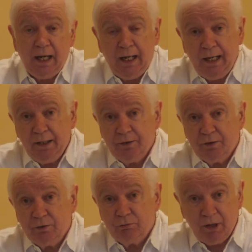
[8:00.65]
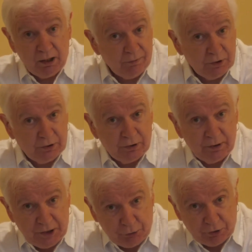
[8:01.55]
and relevant
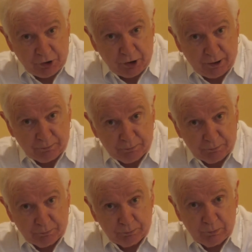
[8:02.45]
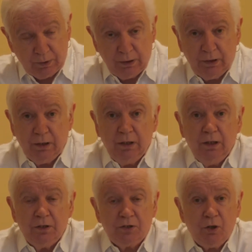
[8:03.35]
literature.
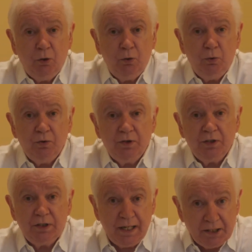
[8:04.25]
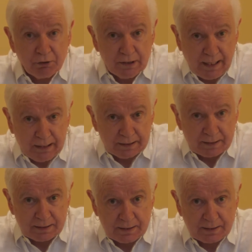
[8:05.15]
So the data
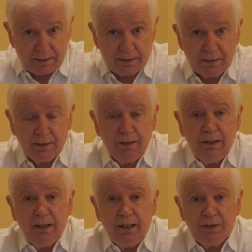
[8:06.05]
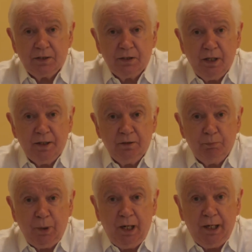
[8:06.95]
analysis is
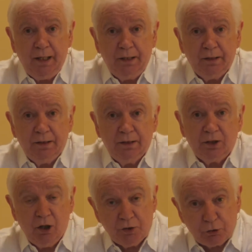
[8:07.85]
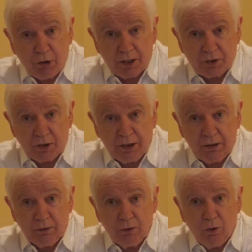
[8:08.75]
done by contrasting
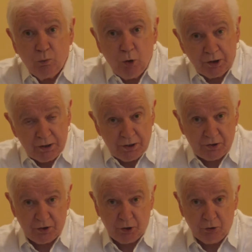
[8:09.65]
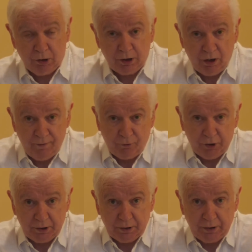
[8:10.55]
what it is that you're
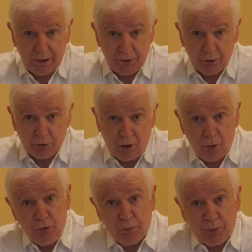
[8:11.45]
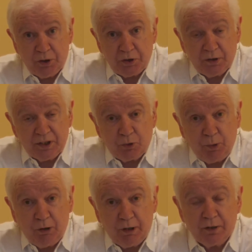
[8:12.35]
uncovering in your own personal
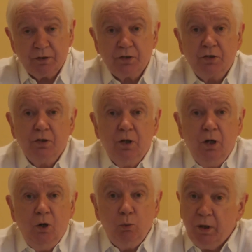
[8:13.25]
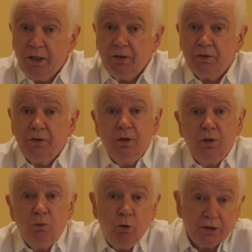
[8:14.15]
experience with
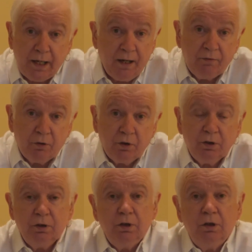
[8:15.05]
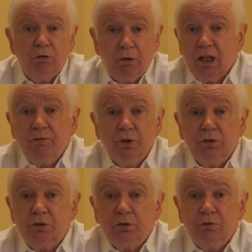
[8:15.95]
whatever
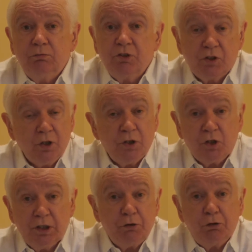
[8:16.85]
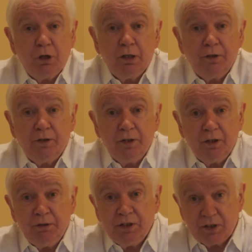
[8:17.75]
relevant research, literature, and
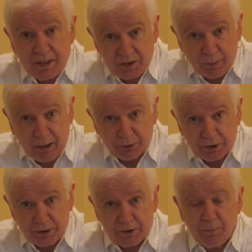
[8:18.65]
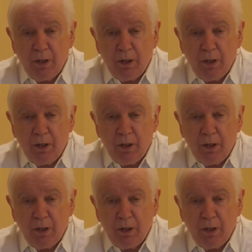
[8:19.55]
theory says about it.